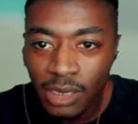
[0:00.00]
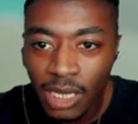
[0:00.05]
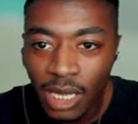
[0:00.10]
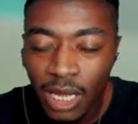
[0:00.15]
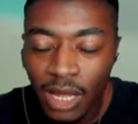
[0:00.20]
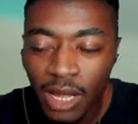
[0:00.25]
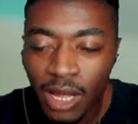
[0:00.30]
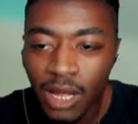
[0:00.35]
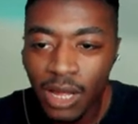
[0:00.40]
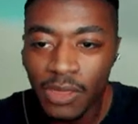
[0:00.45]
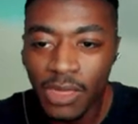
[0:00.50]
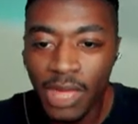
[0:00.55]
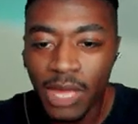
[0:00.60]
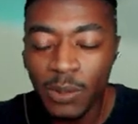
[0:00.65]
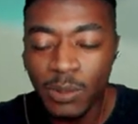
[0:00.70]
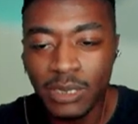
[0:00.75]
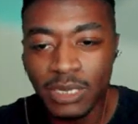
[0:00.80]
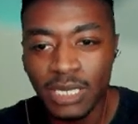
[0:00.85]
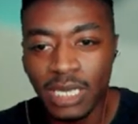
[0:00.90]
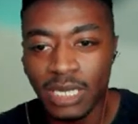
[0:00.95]
Oh, that
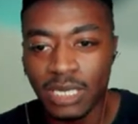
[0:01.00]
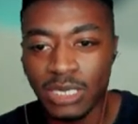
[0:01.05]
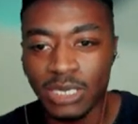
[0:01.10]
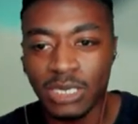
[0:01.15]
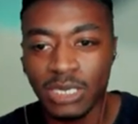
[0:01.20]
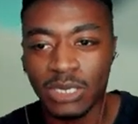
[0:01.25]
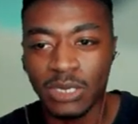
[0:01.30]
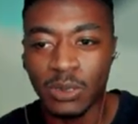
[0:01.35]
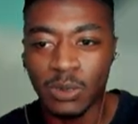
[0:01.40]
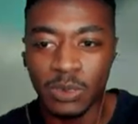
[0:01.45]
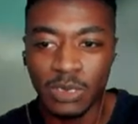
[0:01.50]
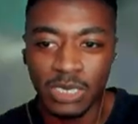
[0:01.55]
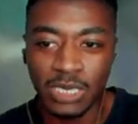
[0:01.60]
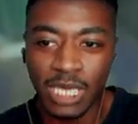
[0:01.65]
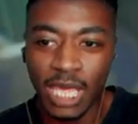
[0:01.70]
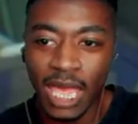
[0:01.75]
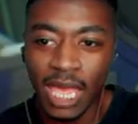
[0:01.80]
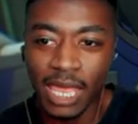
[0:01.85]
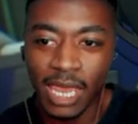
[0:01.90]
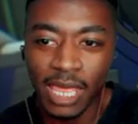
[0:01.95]
was like so
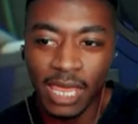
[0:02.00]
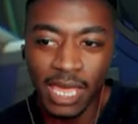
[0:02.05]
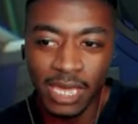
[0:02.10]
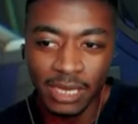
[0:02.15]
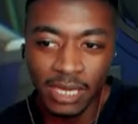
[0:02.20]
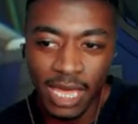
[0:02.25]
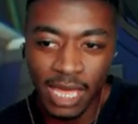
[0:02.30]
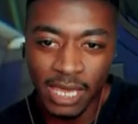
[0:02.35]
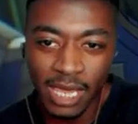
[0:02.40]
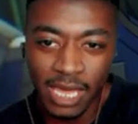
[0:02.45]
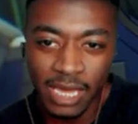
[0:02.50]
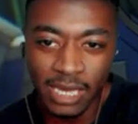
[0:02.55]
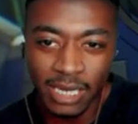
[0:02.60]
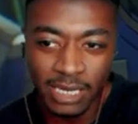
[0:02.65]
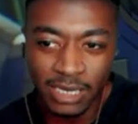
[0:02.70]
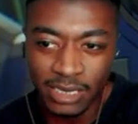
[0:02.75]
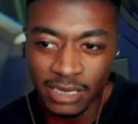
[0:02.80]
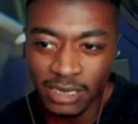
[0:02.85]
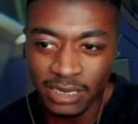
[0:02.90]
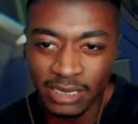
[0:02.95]
sad. That like
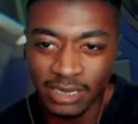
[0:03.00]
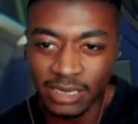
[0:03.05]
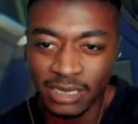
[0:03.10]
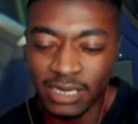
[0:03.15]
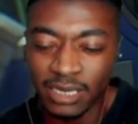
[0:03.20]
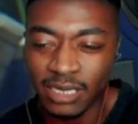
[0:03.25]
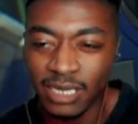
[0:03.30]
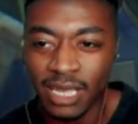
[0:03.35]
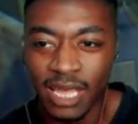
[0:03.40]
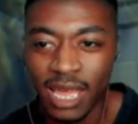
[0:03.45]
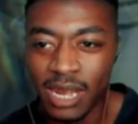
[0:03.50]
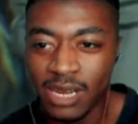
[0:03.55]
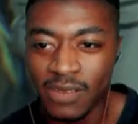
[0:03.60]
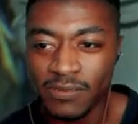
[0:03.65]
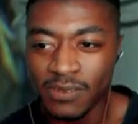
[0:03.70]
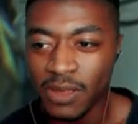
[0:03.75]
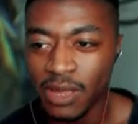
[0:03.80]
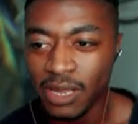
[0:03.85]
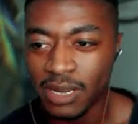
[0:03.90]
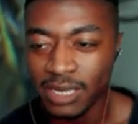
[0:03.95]
I don't even
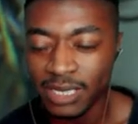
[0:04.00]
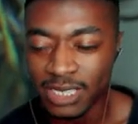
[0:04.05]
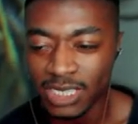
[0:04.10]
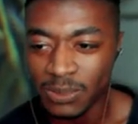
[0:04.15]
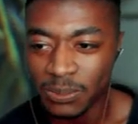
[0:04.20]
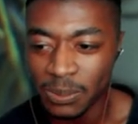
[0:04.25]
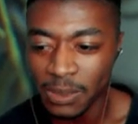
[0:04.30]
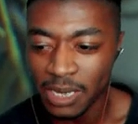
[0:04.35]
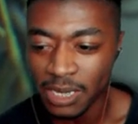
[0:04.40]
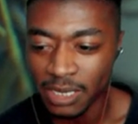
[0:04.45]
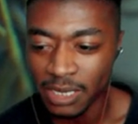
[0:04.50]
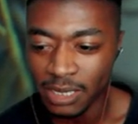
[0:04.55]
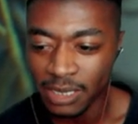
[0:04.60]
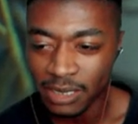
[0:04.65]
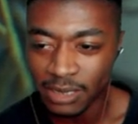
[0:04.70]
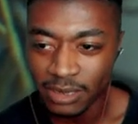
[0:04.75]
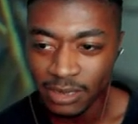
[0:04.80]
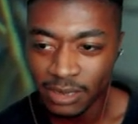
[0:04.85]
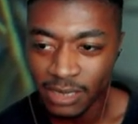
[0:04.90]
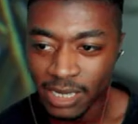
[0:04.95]
know how to explain it.
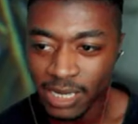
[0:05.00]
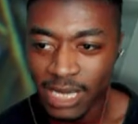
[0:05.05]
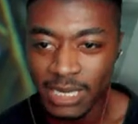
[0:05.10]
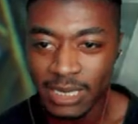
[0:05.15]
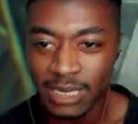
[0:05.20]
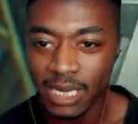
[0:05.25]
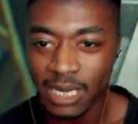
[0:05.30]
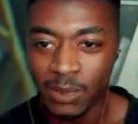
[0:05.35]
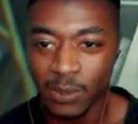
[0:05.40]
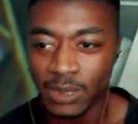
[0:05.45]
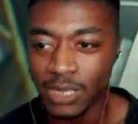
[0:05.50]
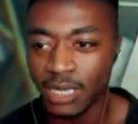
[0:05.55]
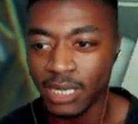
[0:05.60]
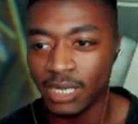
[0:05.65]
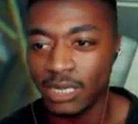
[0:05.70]
Like I said, it was like a